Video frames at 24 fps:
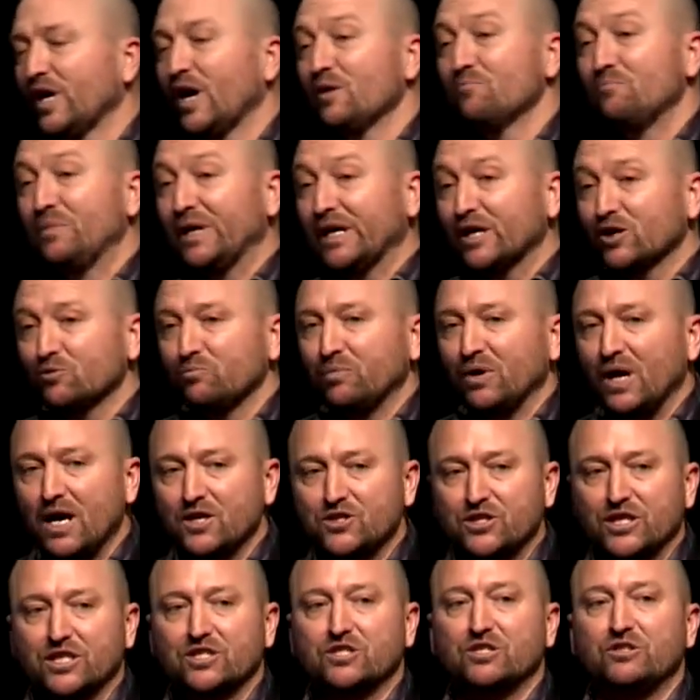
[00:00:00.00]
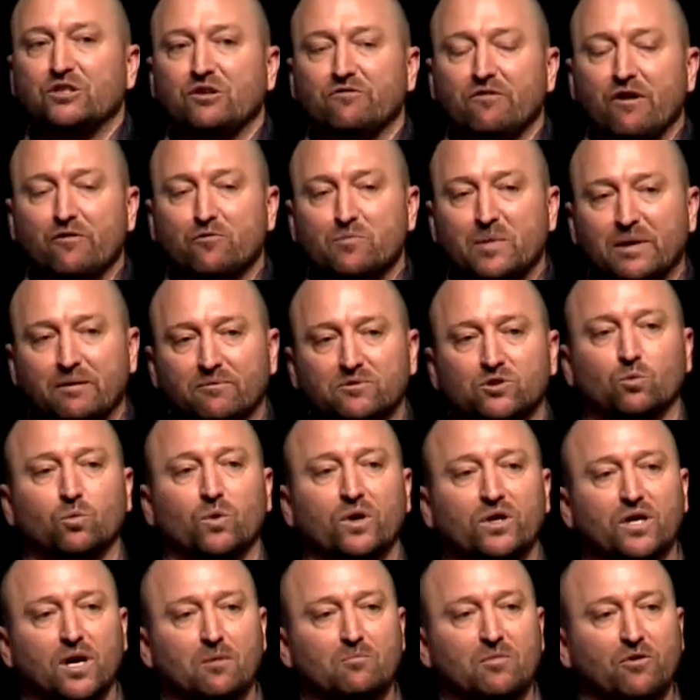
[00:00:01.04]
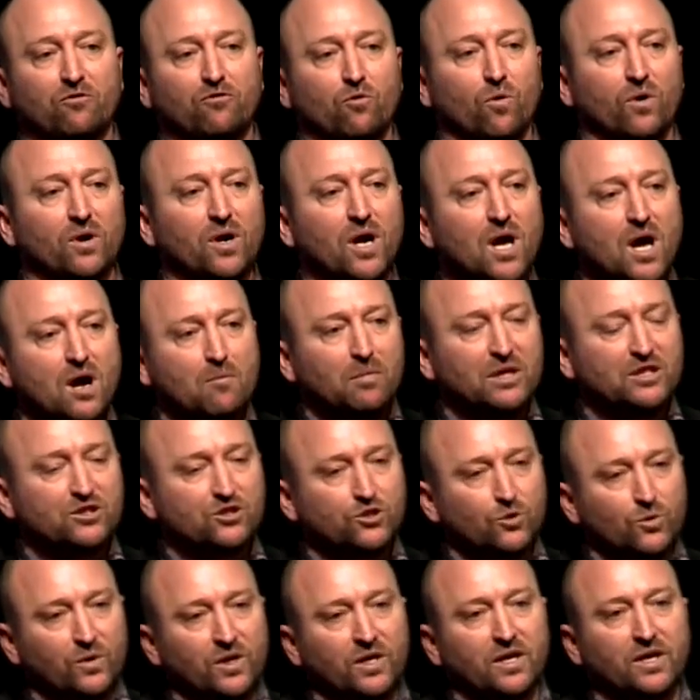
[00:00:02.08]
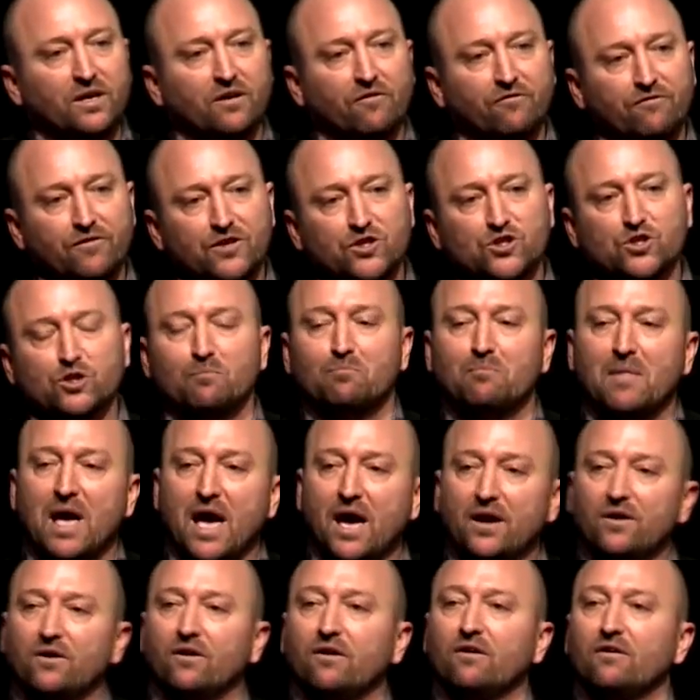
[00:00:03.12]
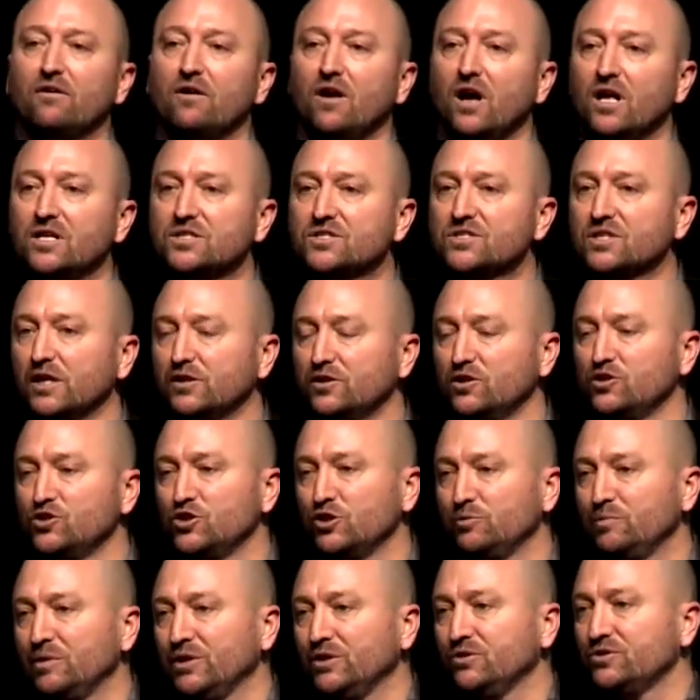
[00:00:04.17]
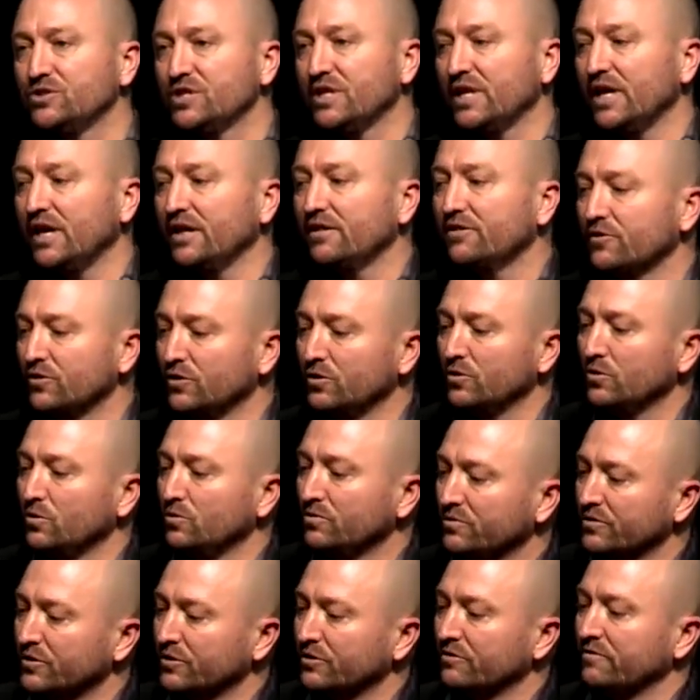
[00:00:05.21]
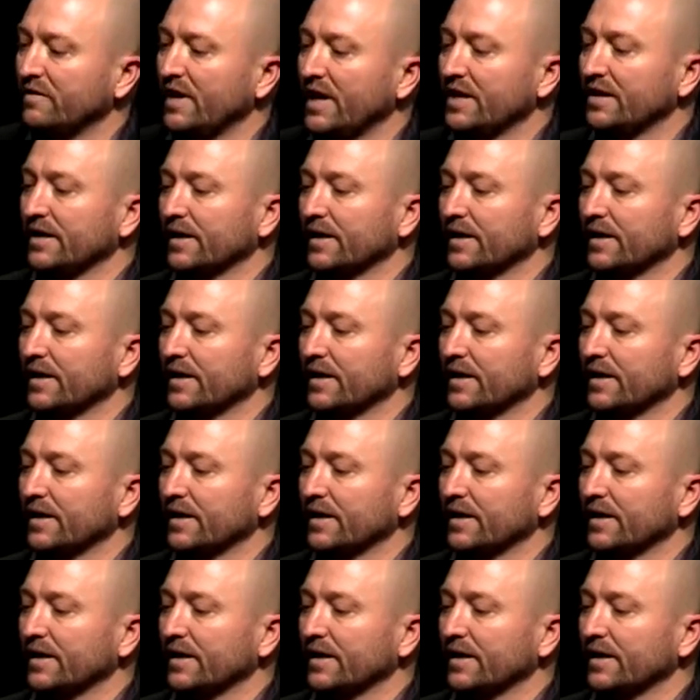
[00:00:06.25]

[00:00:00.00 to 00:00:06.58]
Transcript: bigger projects than you've ever been able to work on before, but do it in an efficient manner inside the GPU today through Vega.